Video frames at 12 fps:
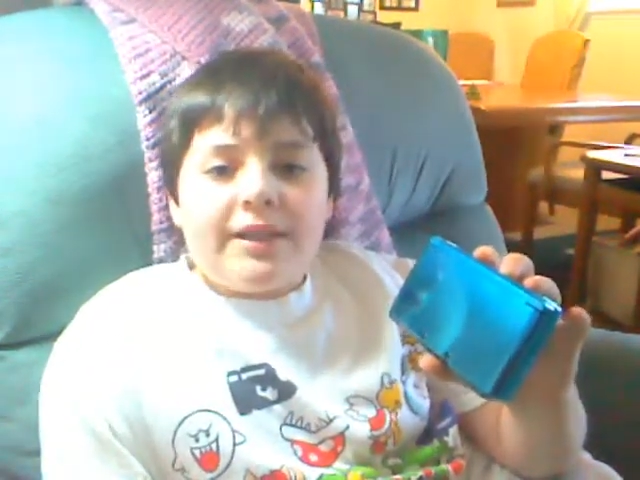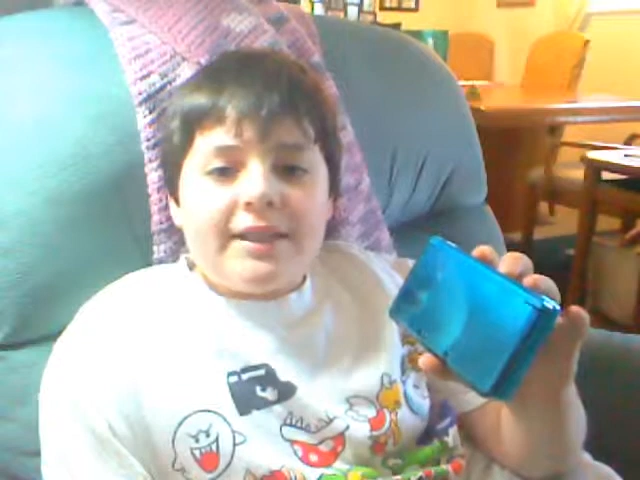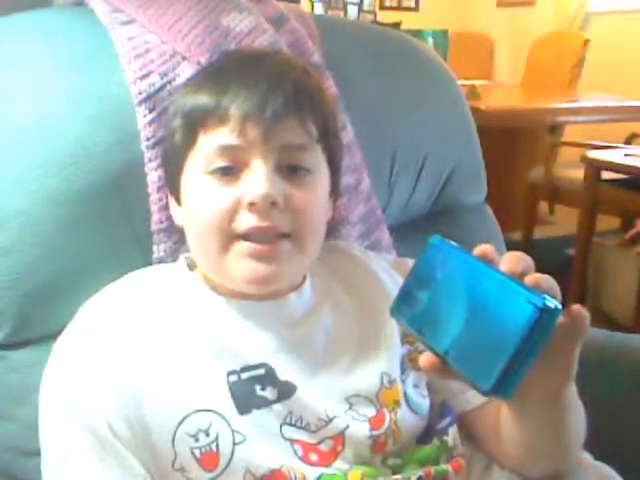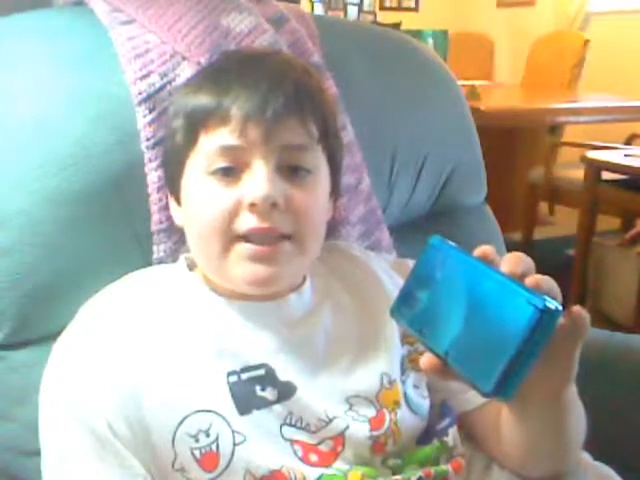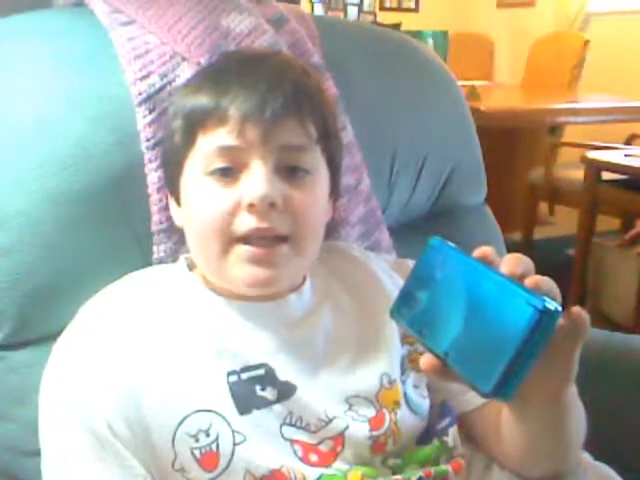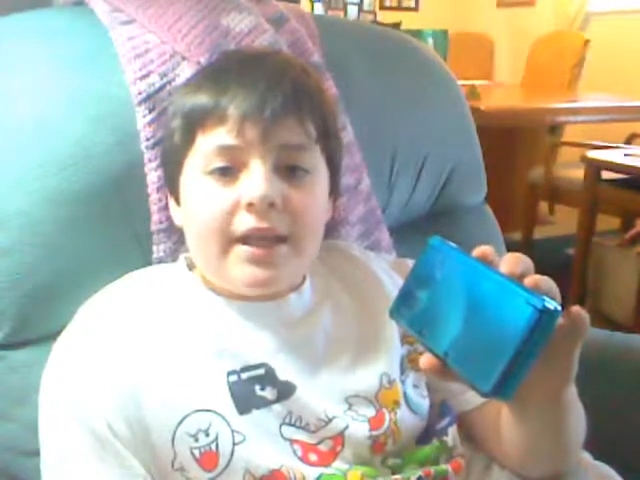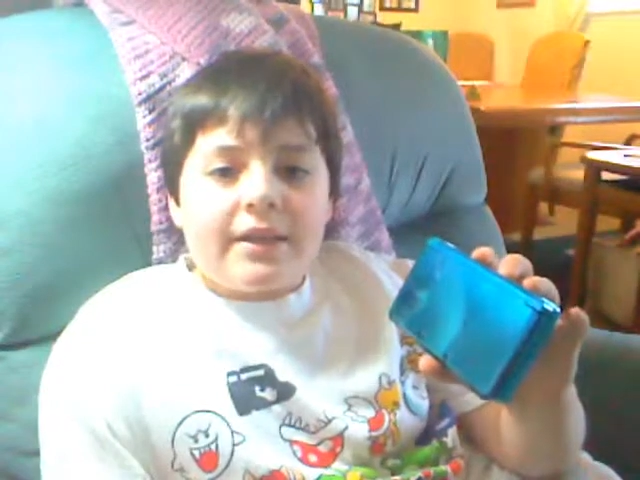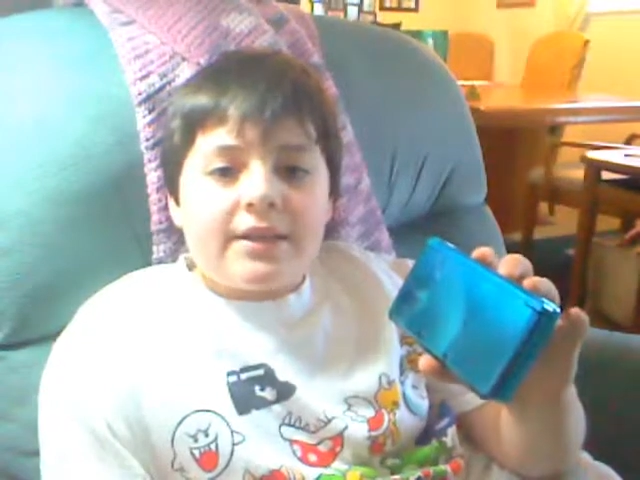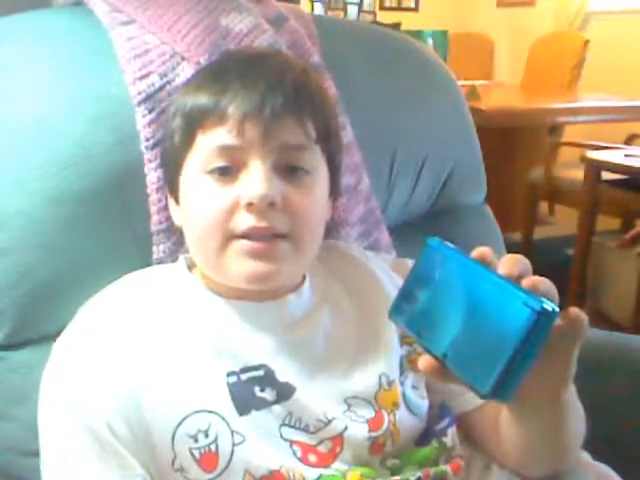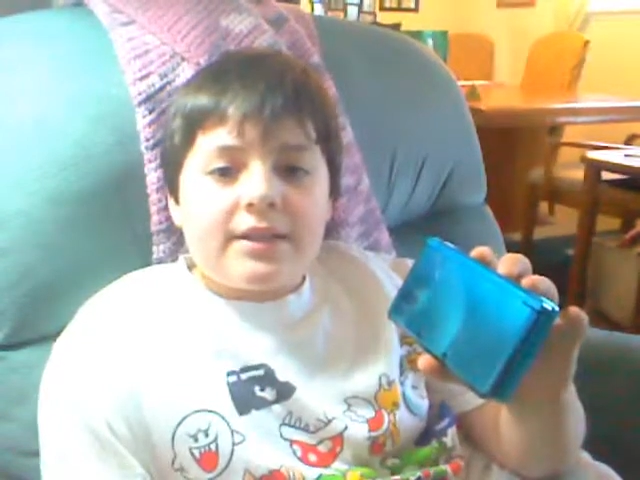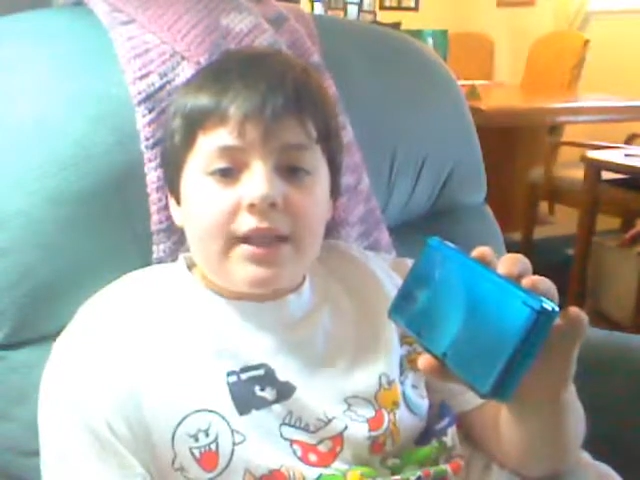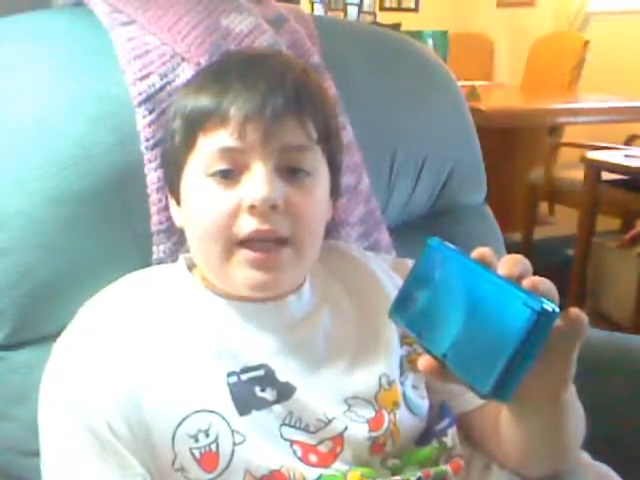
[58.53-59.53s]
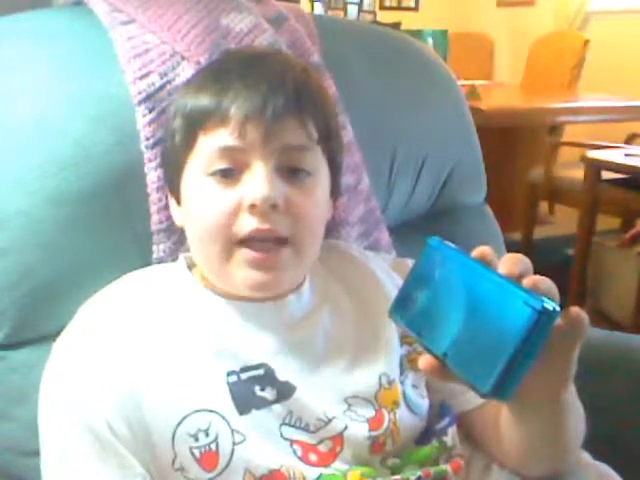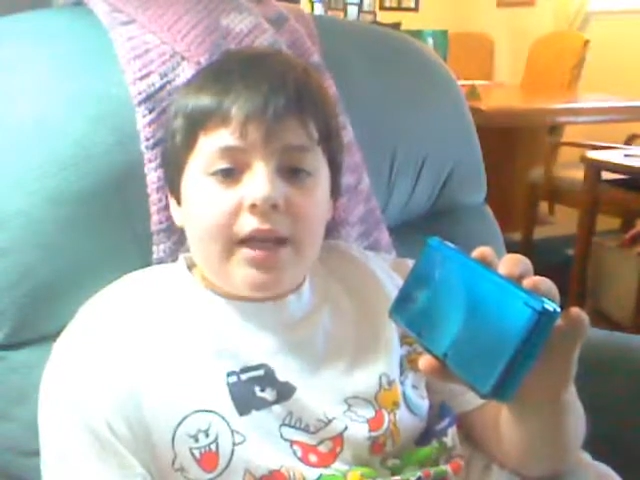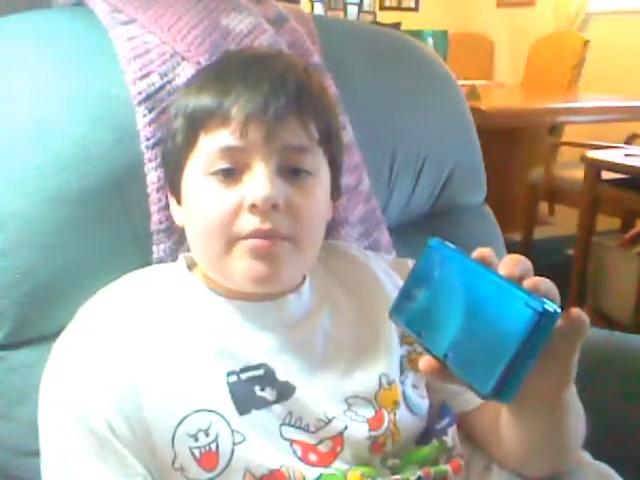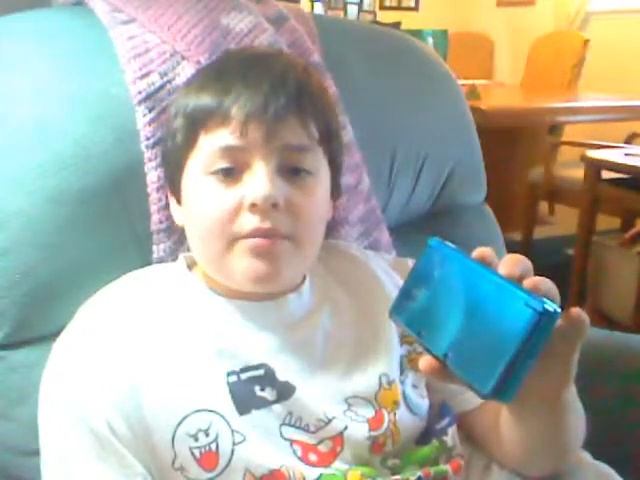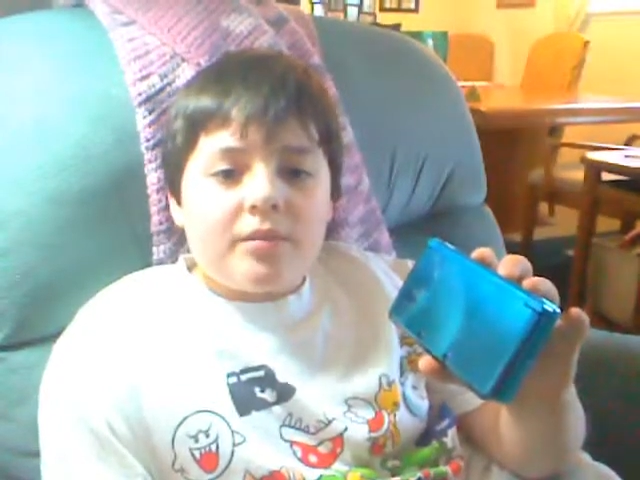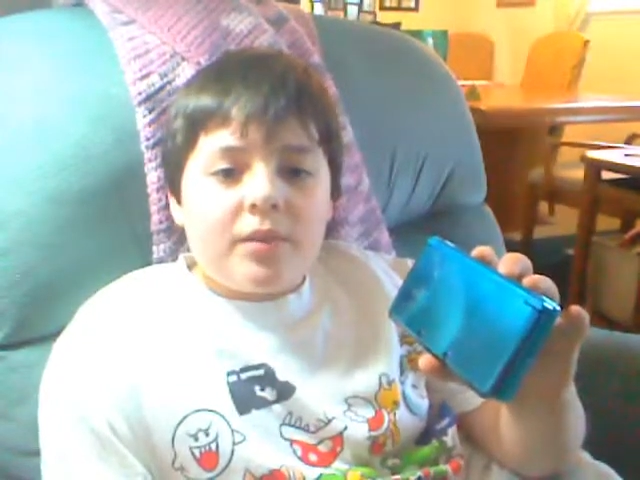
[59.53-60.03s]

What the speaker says: DS games,